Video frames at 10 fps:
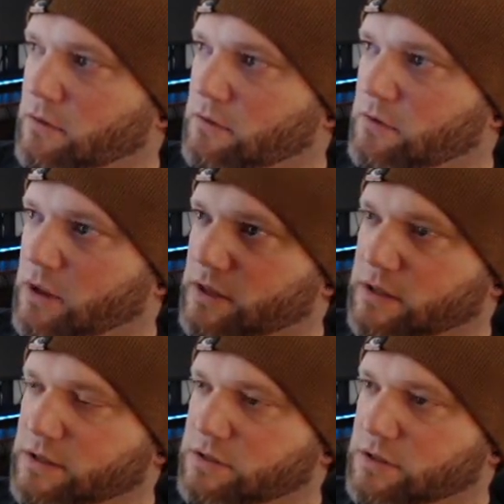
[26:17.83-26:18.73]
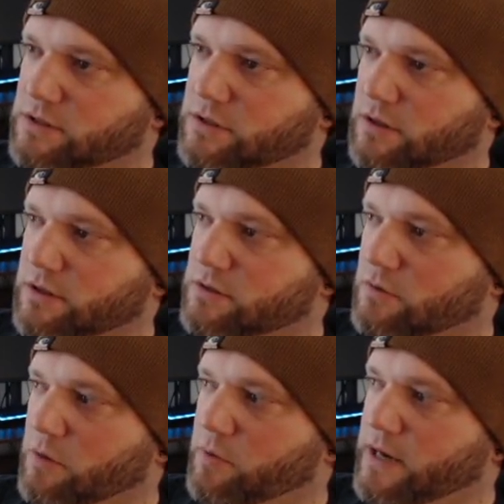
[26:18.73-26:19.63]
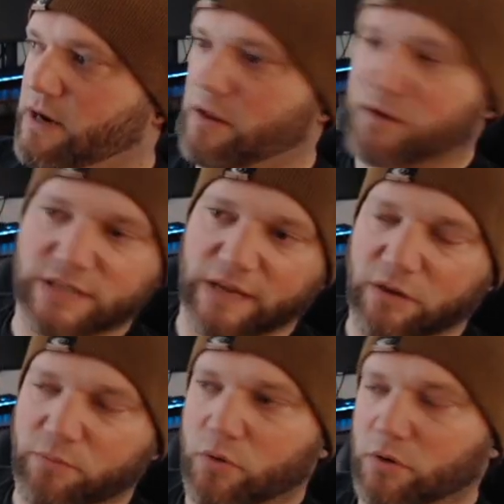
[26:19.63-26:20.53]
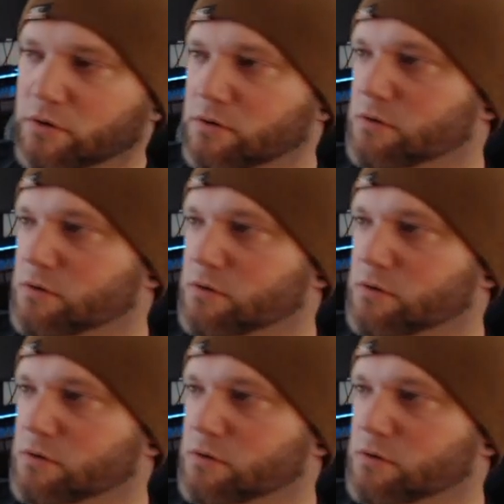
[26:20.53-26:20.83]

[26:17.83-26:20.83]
So let's we're gonna put down another safety portal.